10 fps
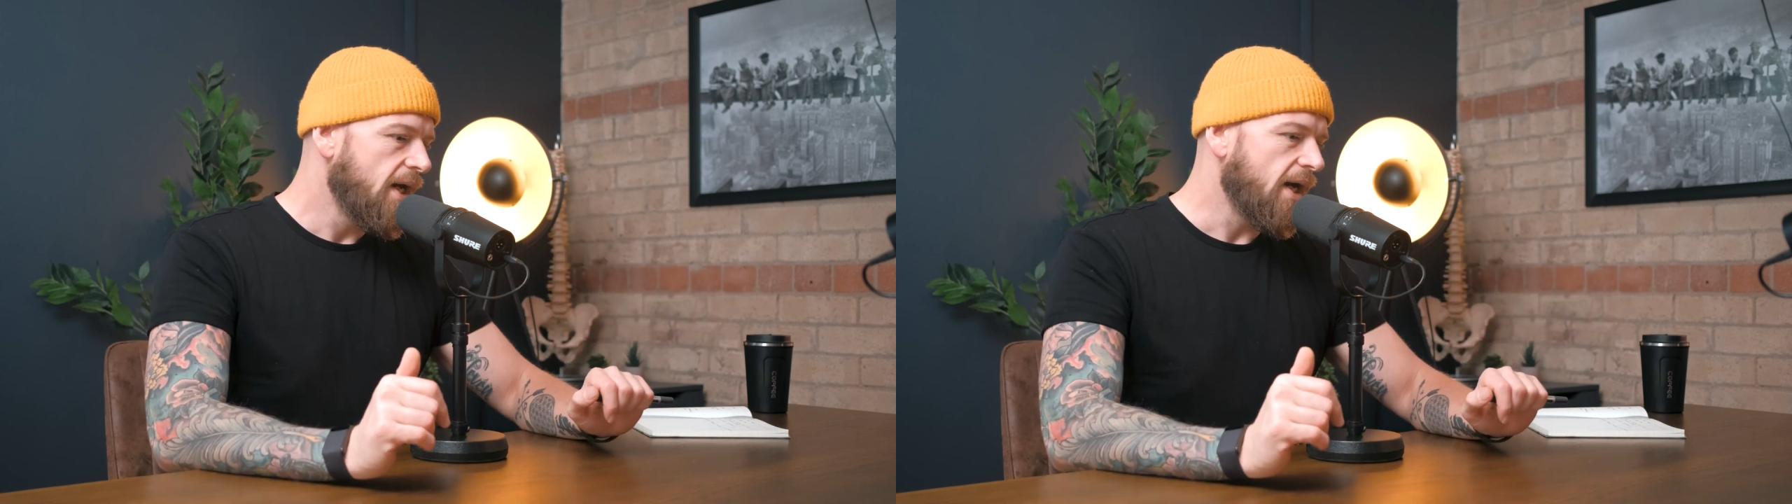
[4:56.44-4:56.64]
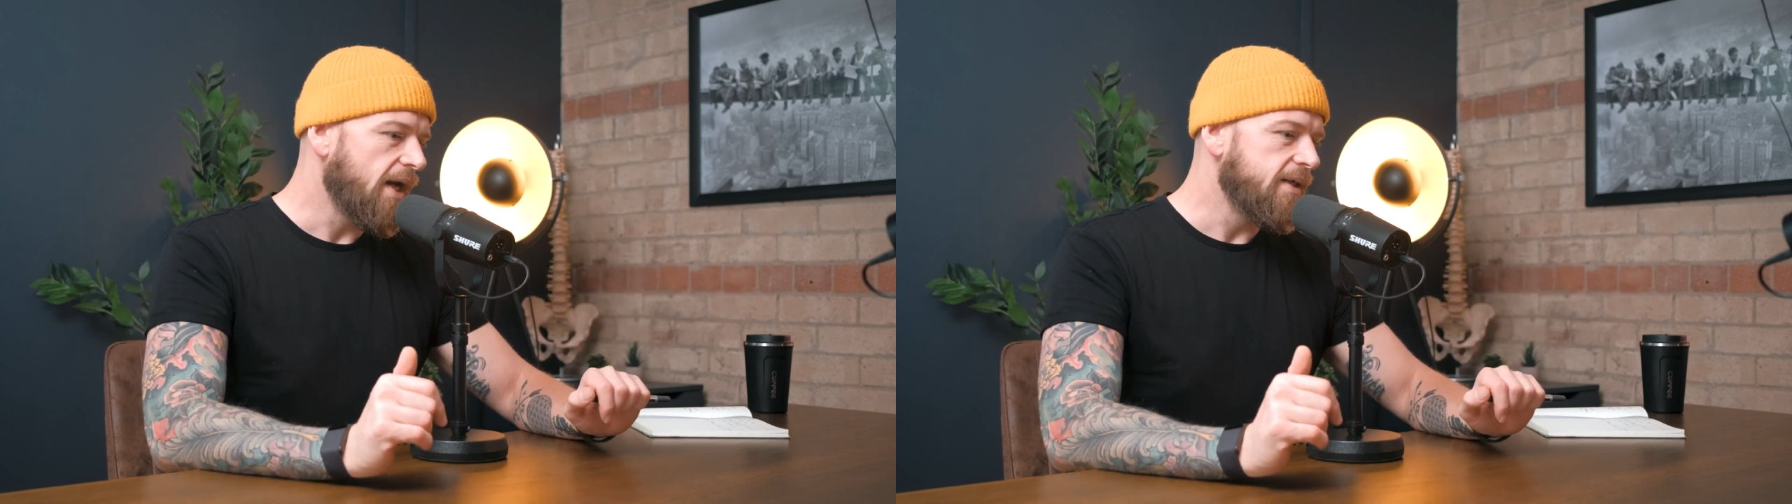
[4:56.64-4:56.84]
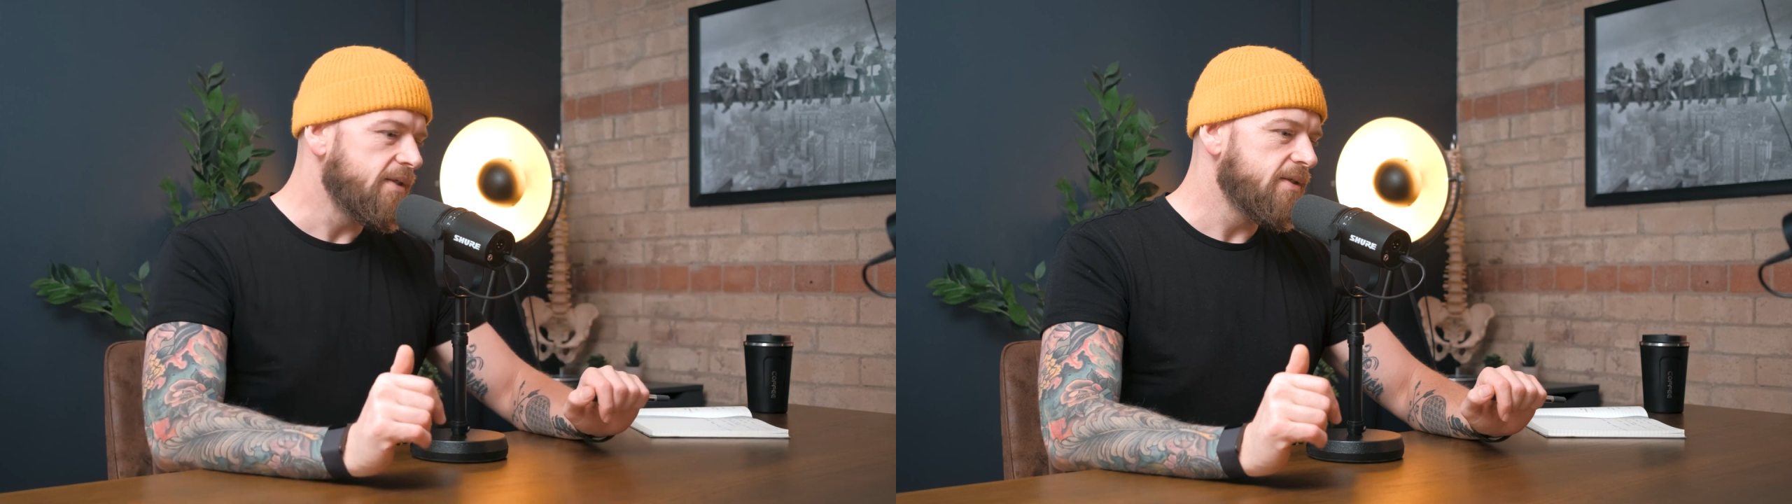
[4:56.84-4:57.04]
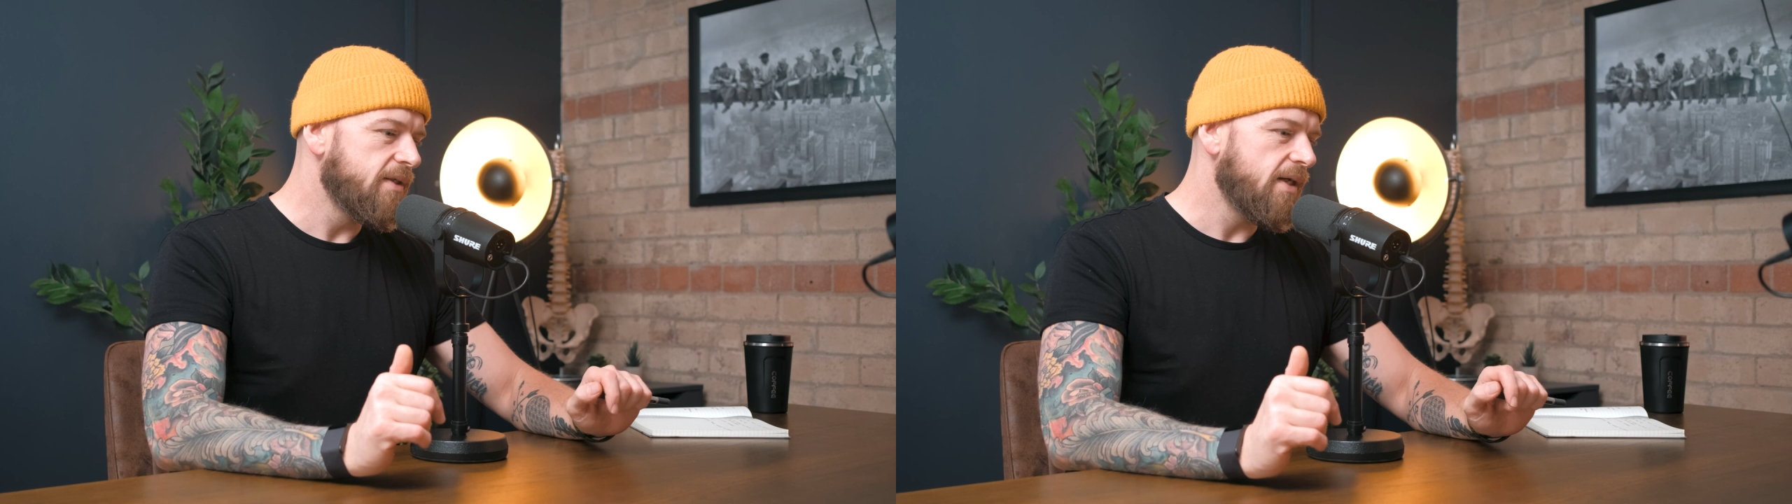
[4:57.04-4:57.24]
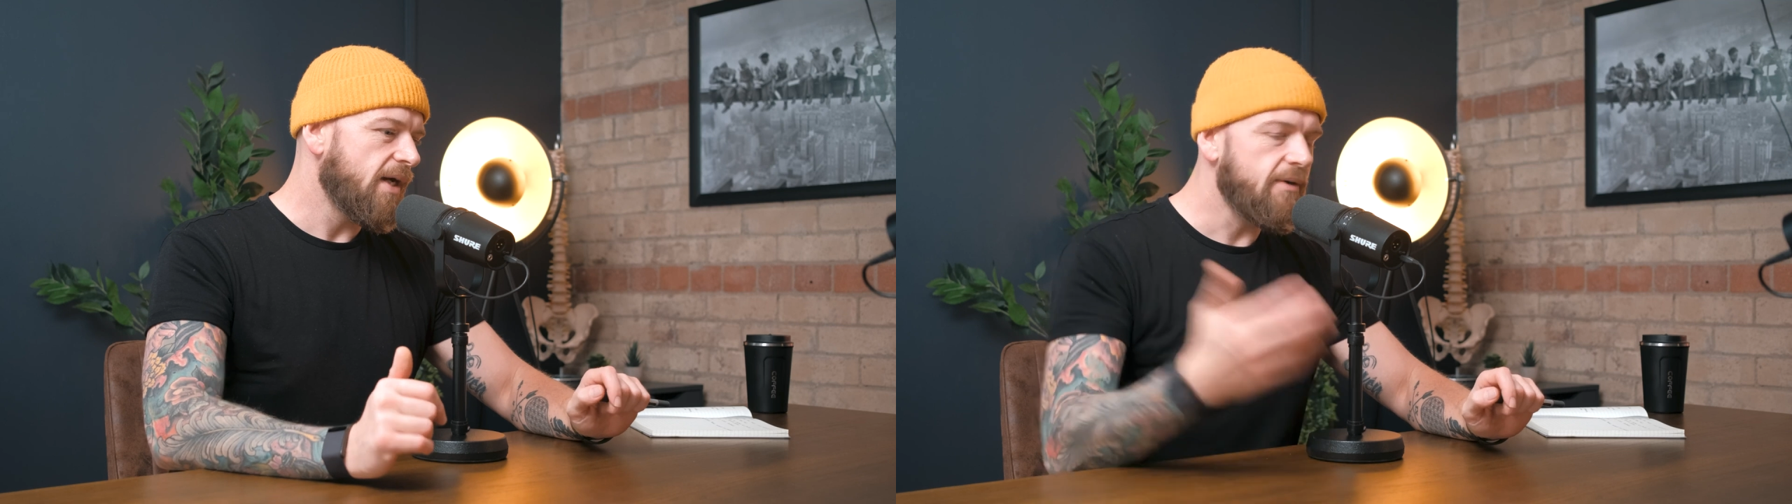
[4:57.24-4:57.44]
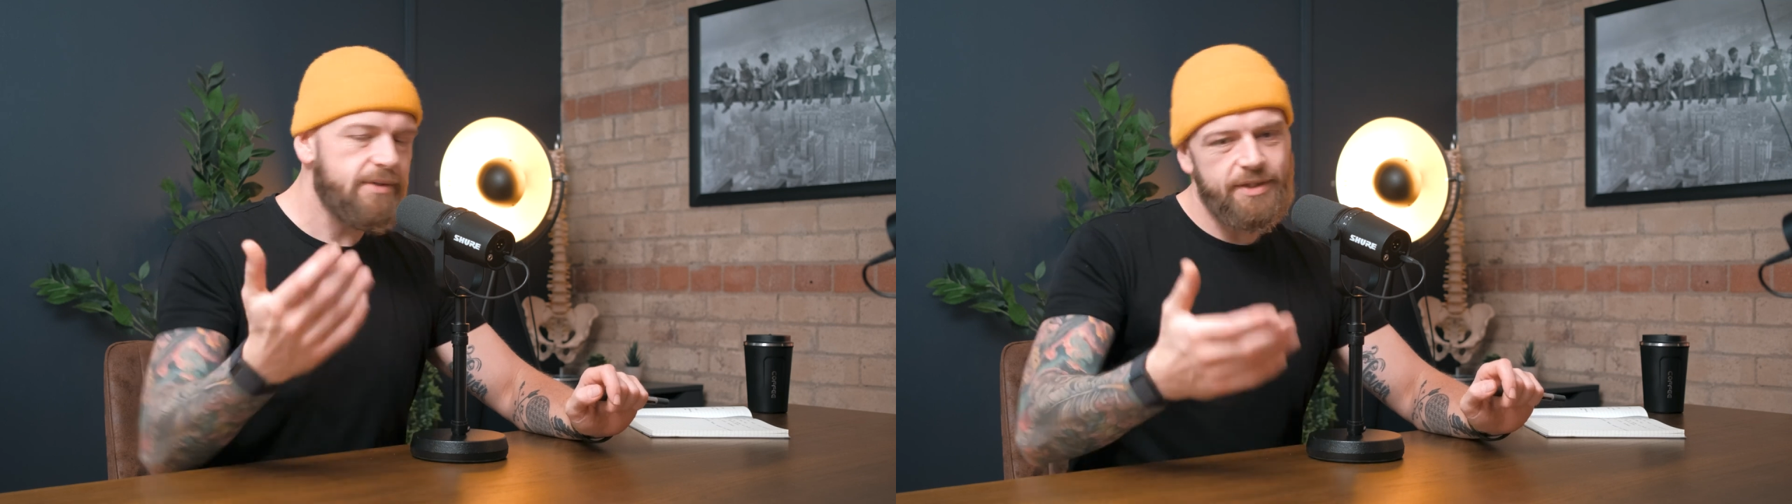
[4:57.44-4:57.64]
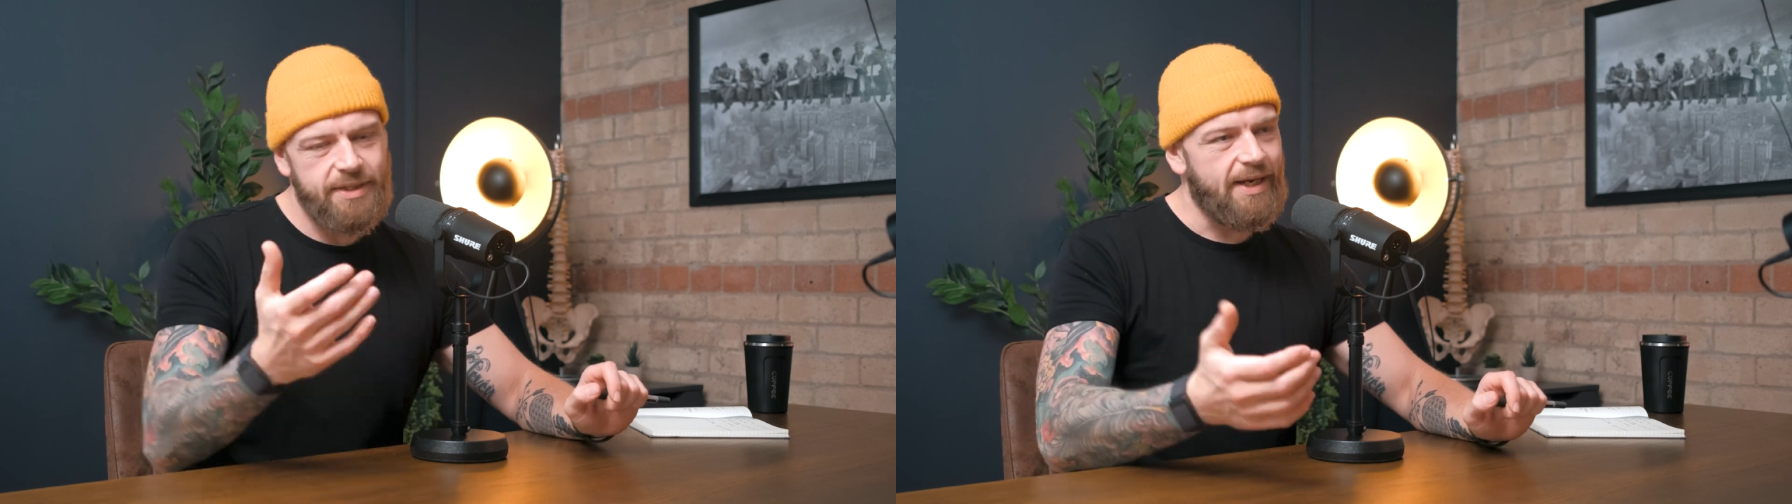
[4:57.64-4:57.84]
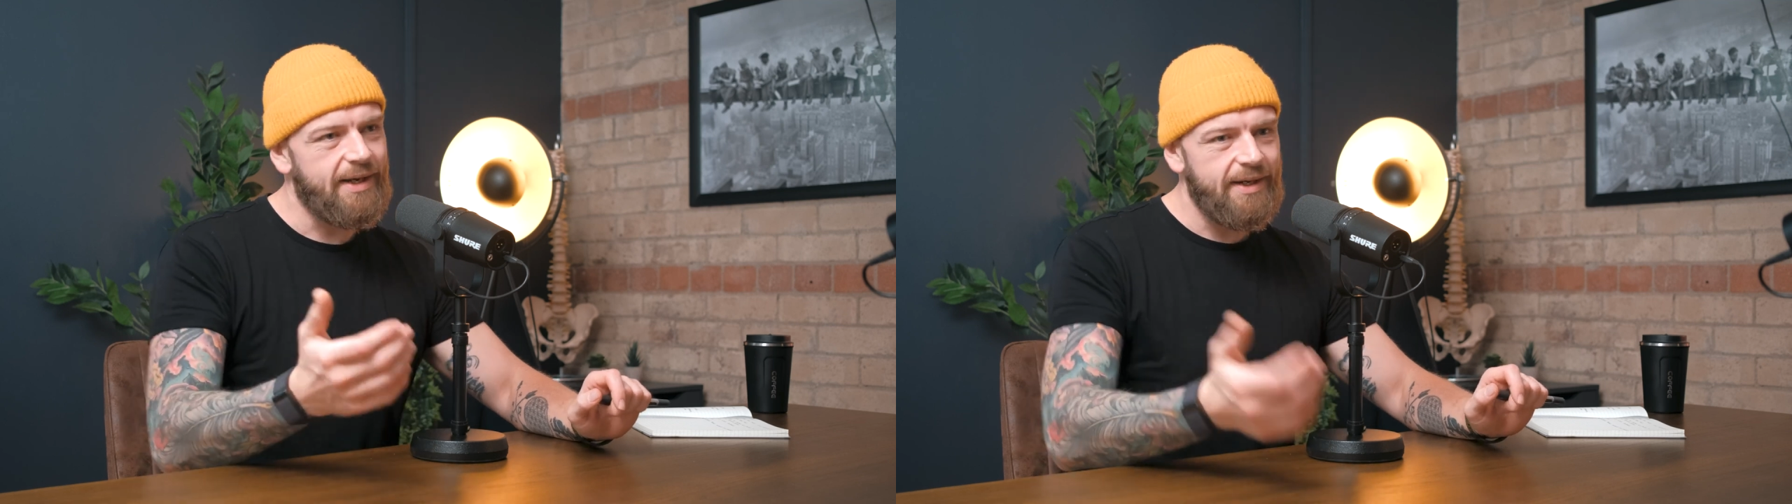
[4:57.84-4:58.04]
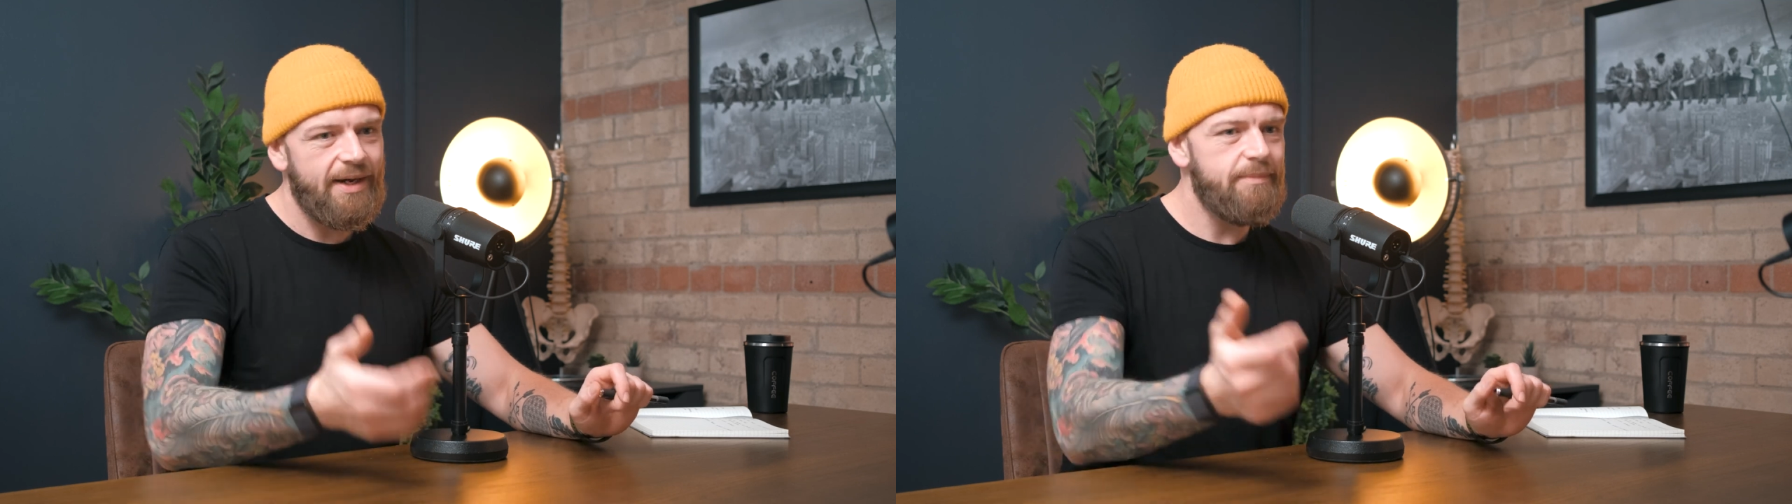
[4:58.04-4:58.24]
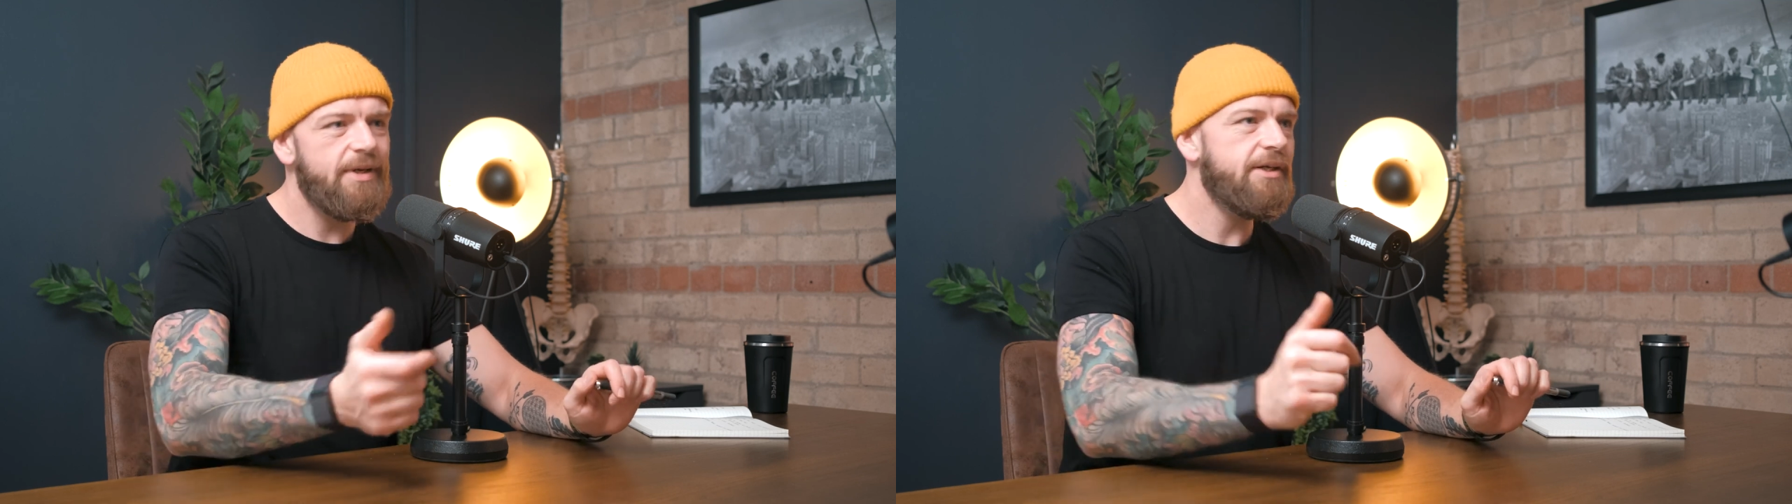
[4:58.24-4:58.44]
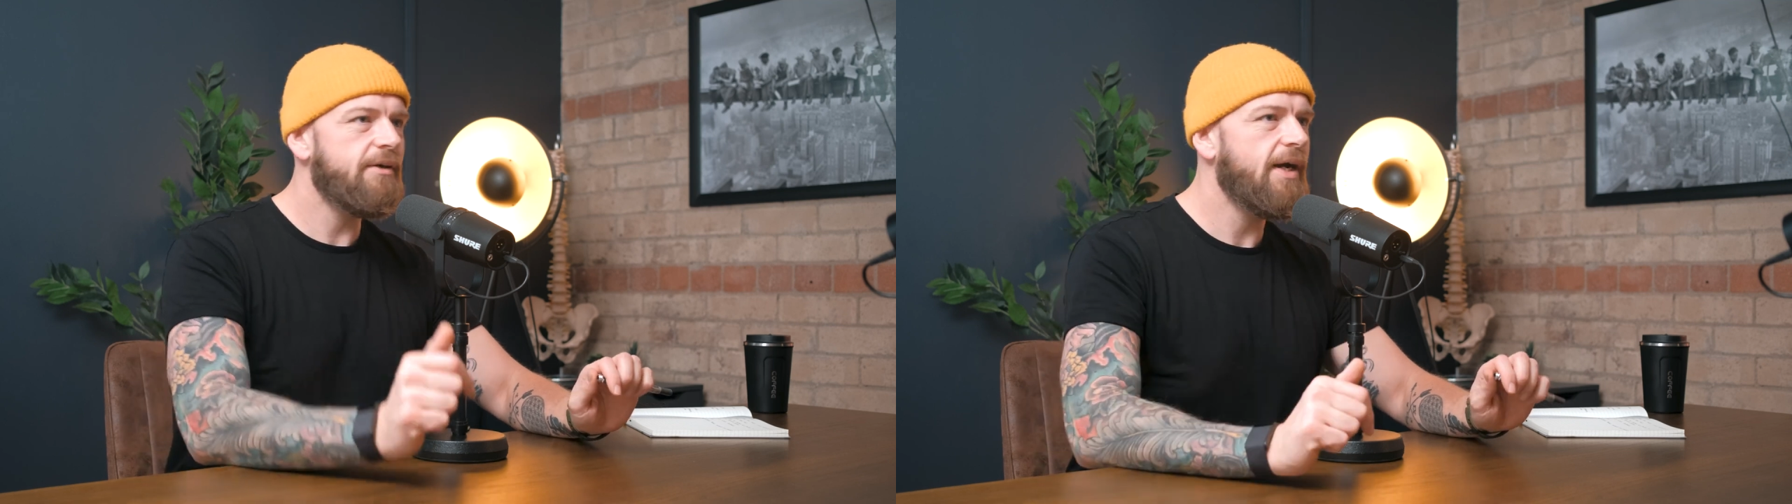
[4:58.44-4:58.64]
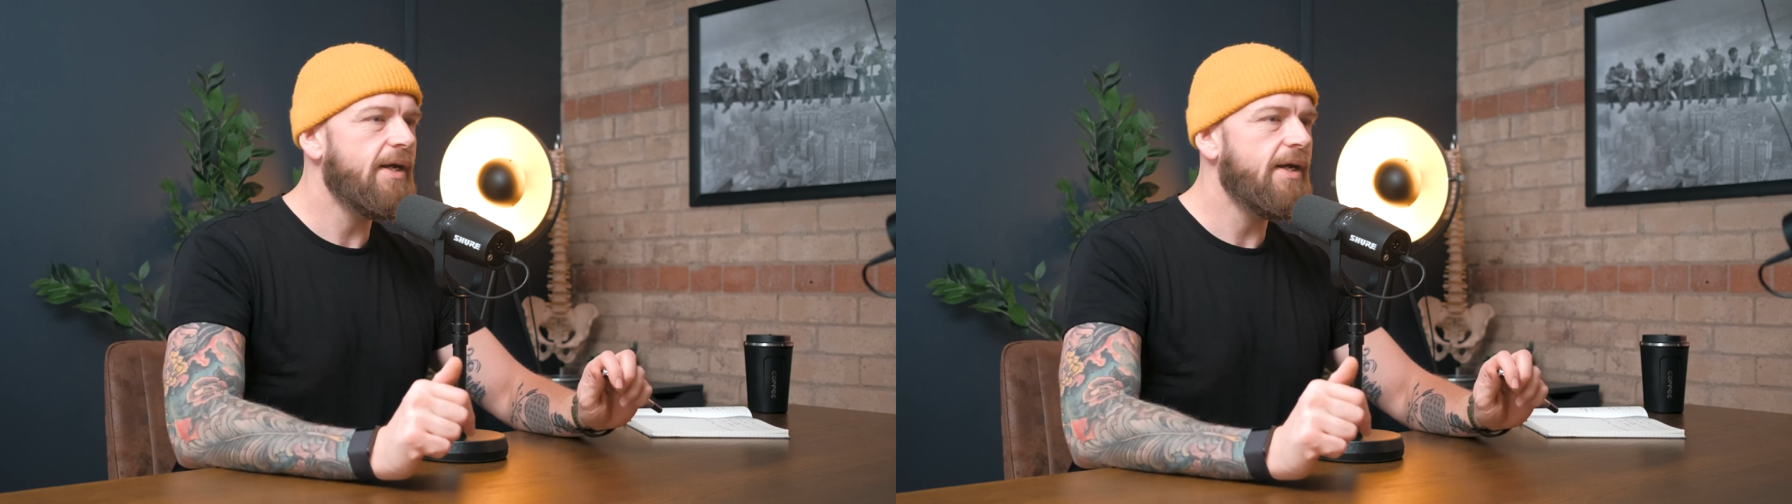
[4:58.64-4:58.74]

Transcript: And I was just like, hi mate, you're right.